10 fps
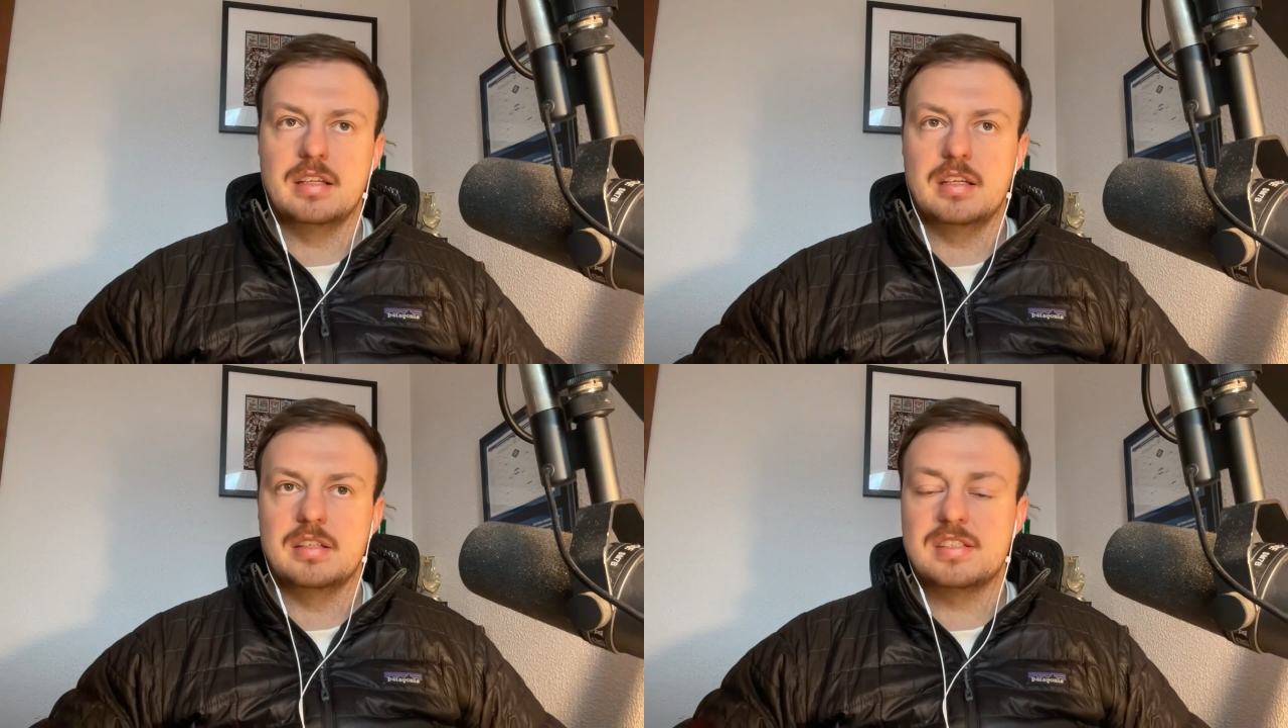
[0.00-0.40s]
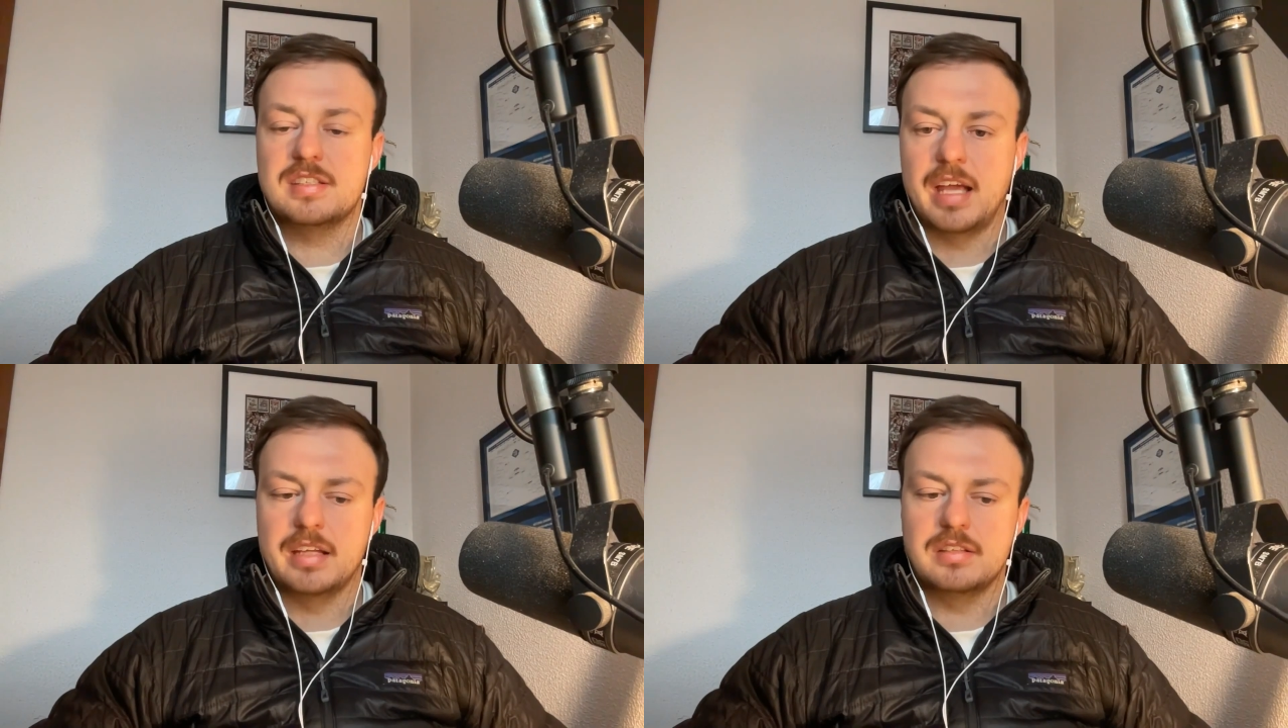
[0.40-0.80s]

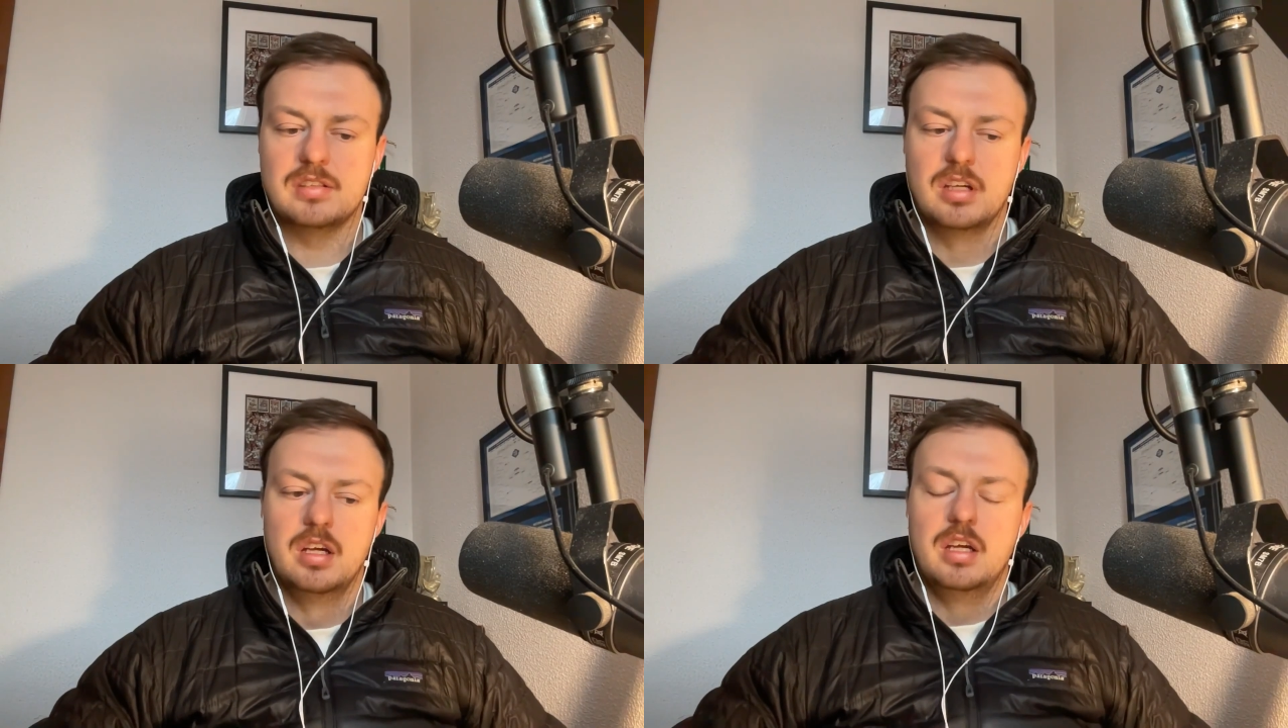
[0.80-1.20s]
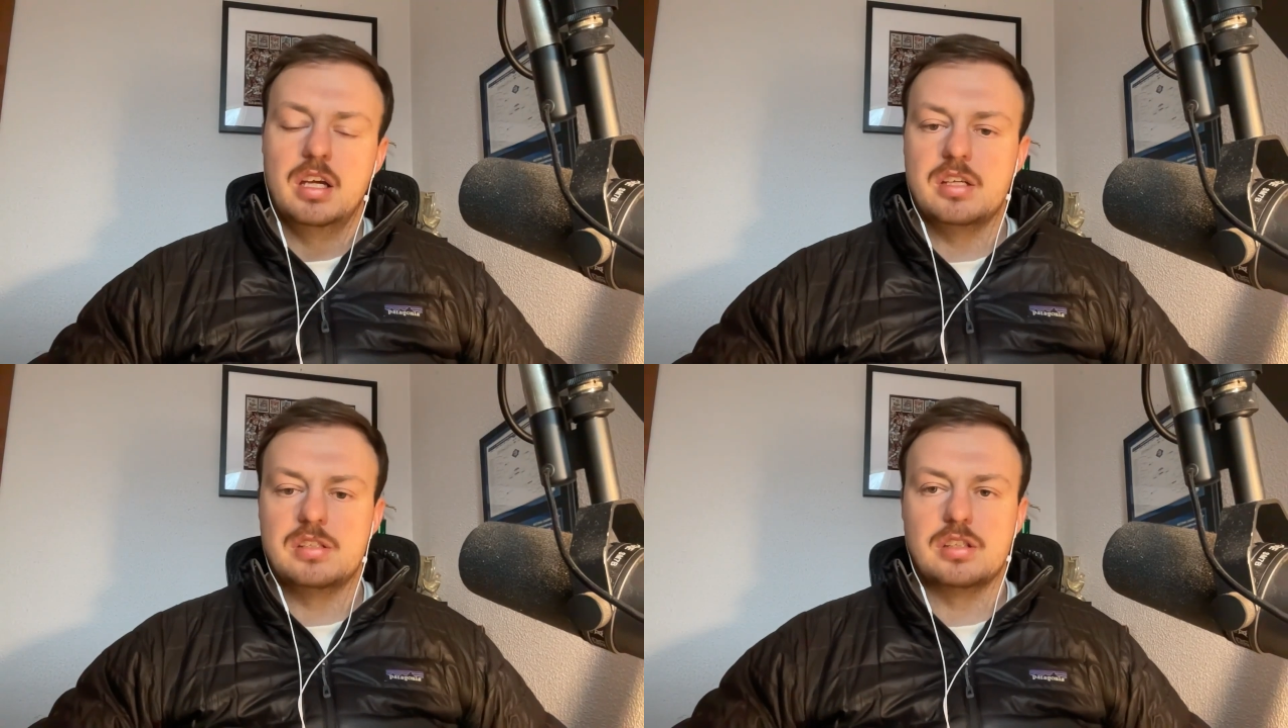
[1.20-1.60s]
set?
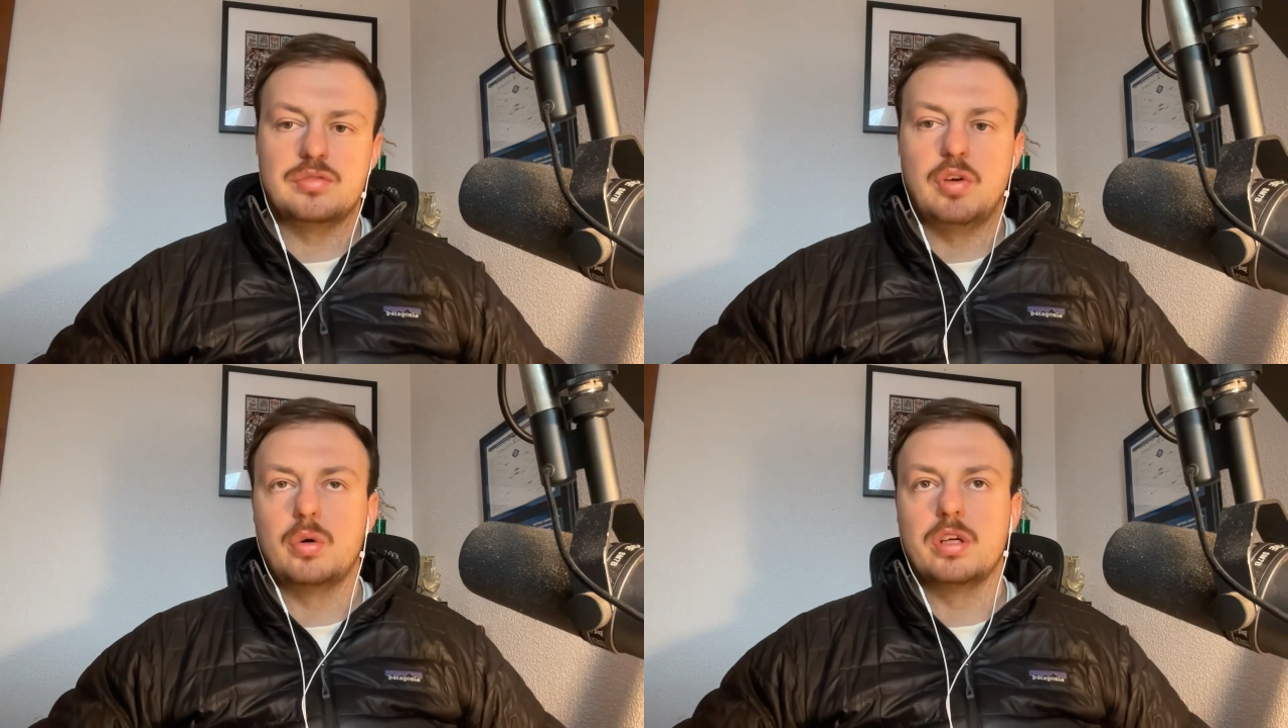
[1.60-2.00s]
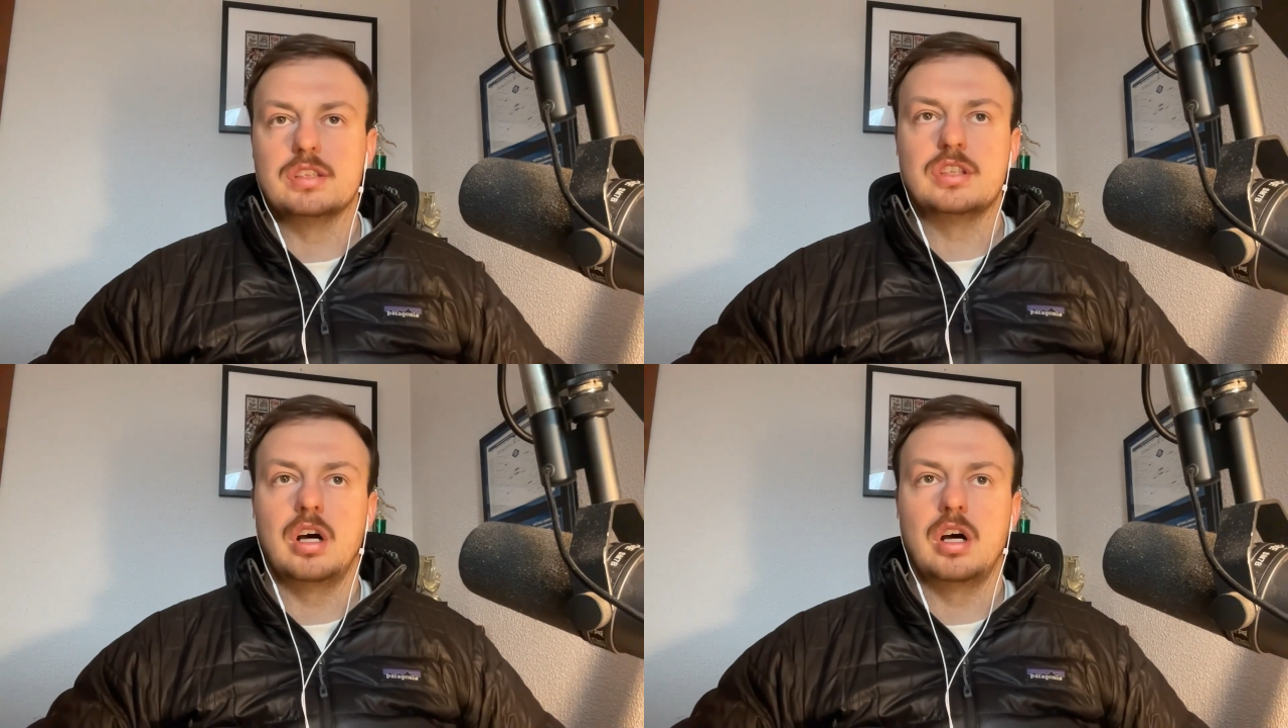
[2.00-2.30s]
Is this focused